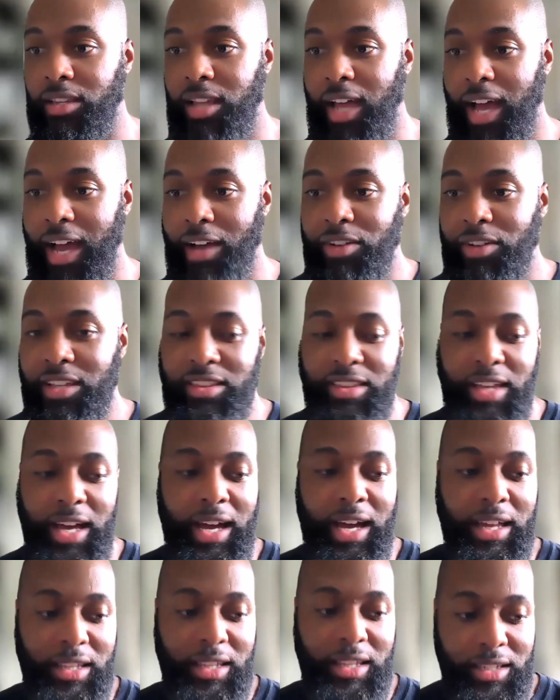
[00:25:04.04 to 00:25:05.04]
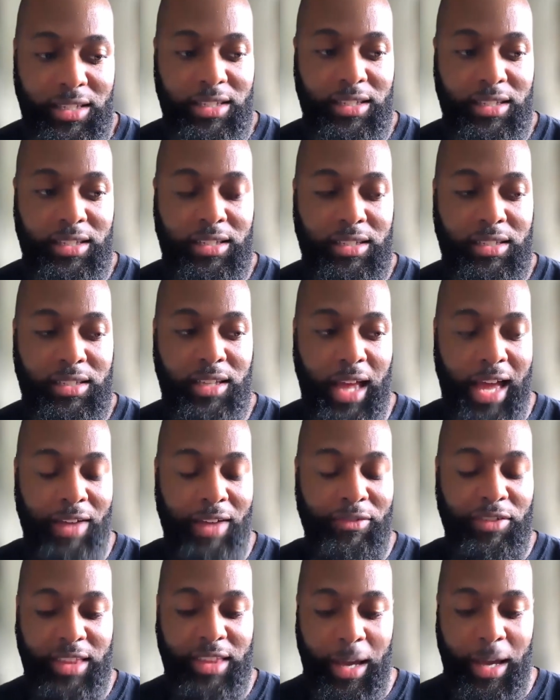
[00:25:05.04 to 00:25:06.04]
having that
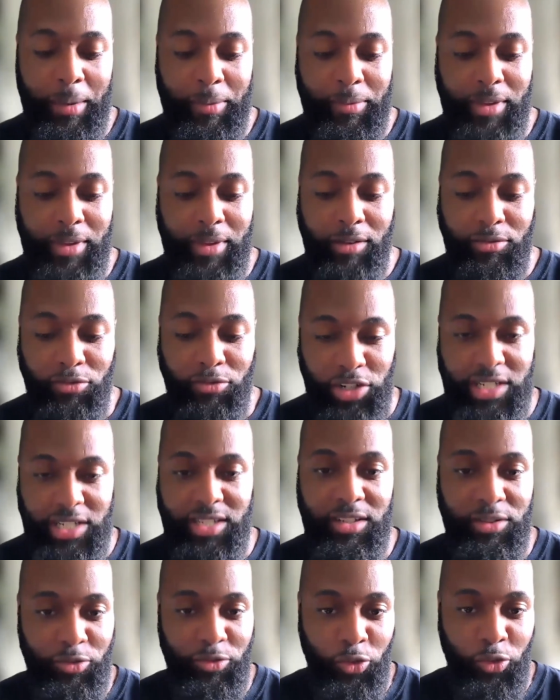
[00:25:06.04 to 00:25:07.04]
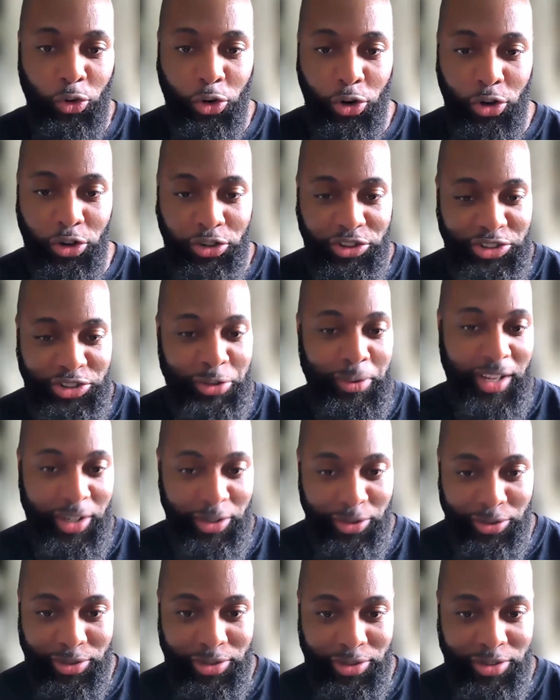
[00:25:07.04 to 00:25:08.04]
that reason for doing
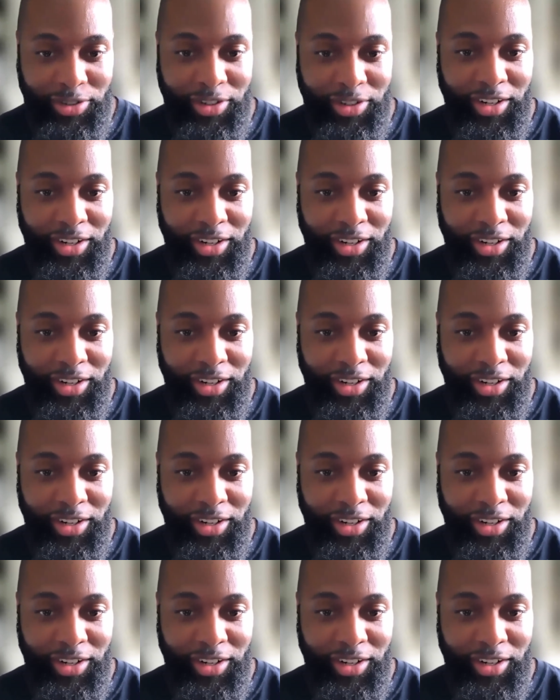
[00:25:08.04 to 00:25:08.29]
it all,